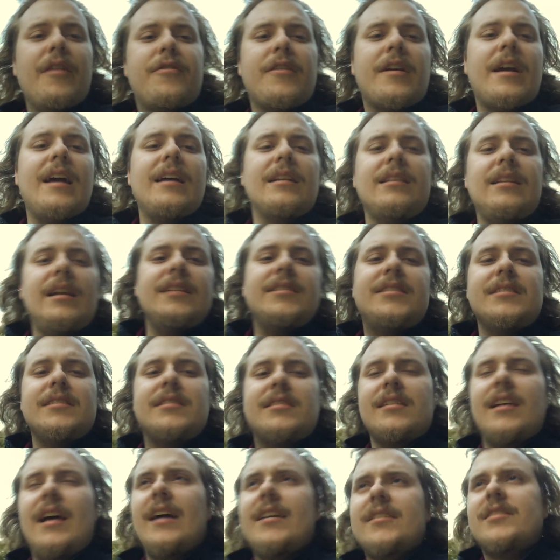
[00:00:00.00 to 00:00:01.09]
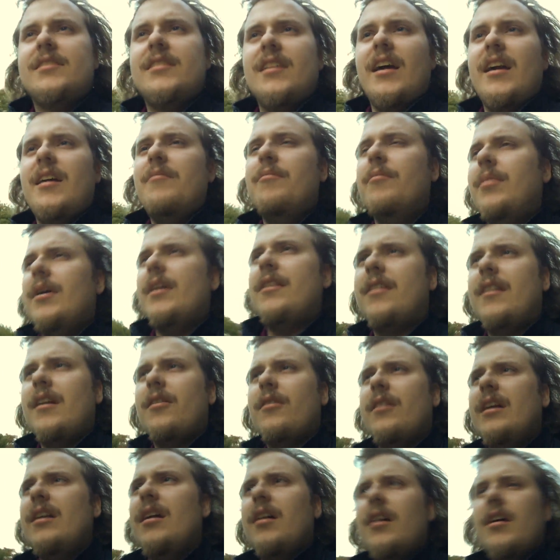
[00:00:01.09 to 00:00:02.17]
forget Liz's last name, but
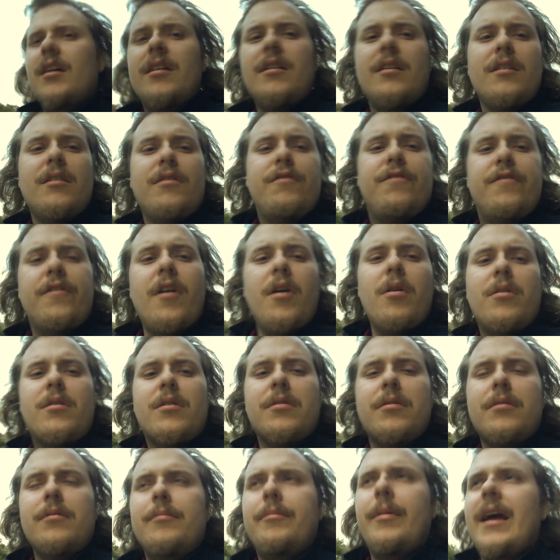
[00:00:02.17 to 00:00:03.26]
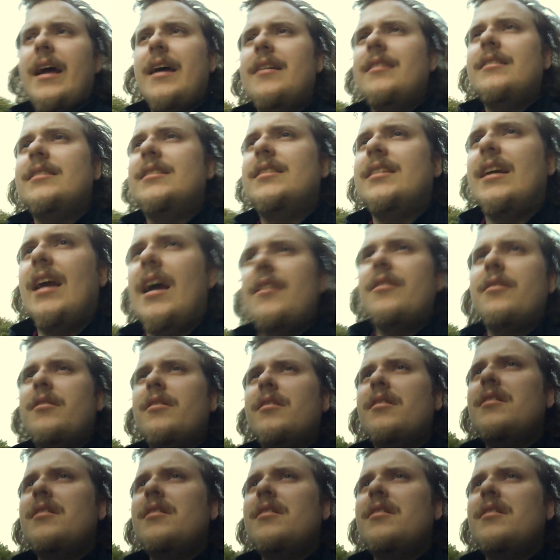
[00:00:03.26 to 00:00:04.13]
they're in a folk band together,